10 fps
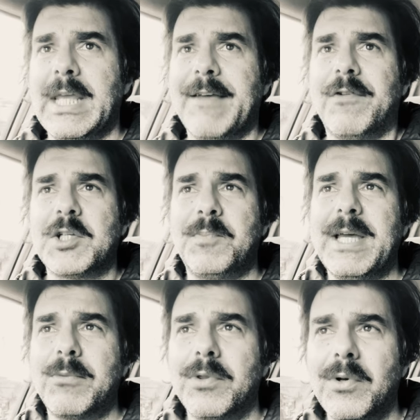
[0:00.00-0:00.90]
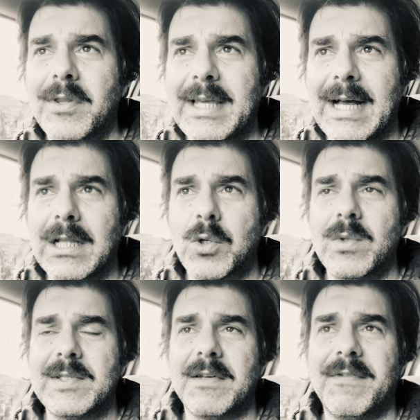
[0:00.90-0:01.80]
If I speak with all the
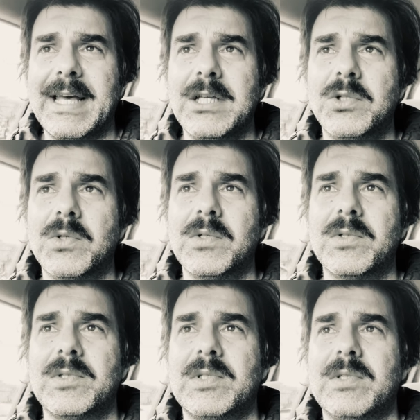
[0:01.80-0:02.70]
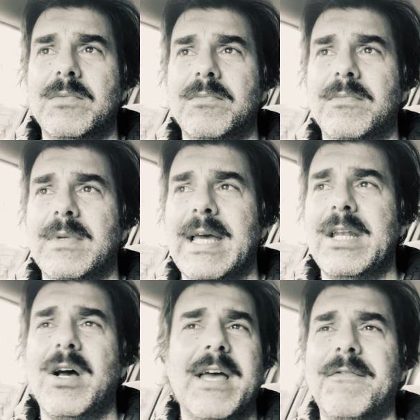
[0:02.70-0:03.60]
eloquence of angels
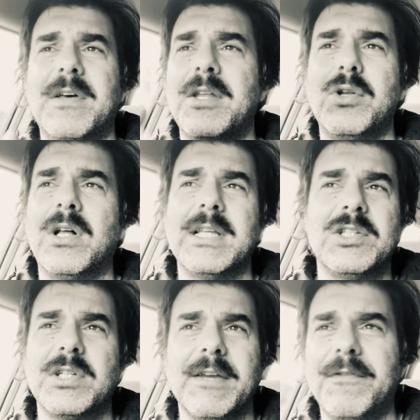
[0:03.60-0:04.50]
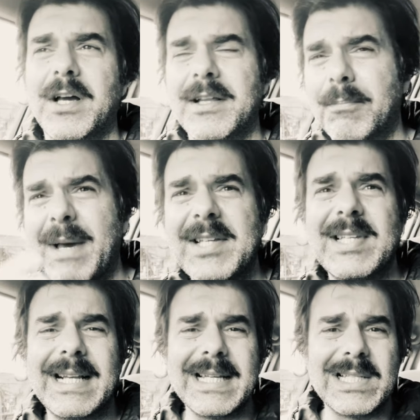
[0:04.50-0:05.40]
and I have knowledge, if I
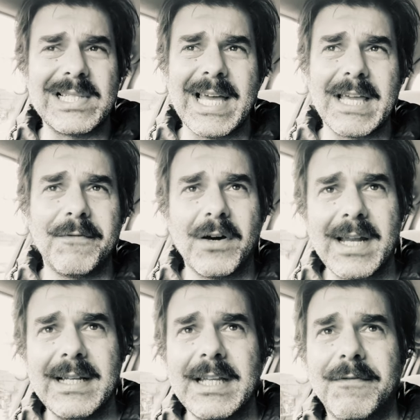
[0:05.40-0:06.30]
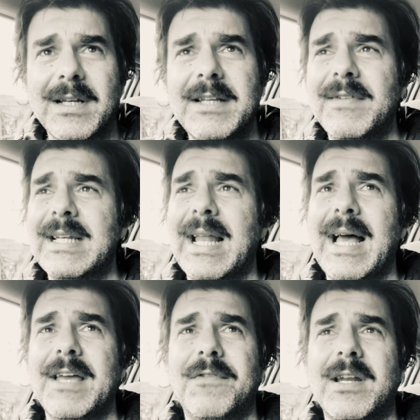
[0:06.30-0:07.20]
basically saying, if I don't live
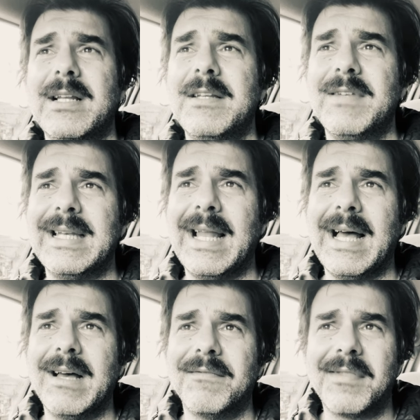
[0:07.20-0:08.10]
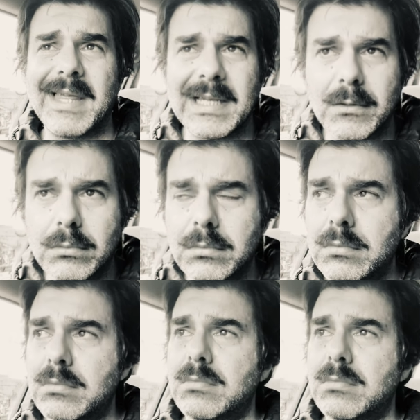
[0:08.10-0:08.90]
in love, then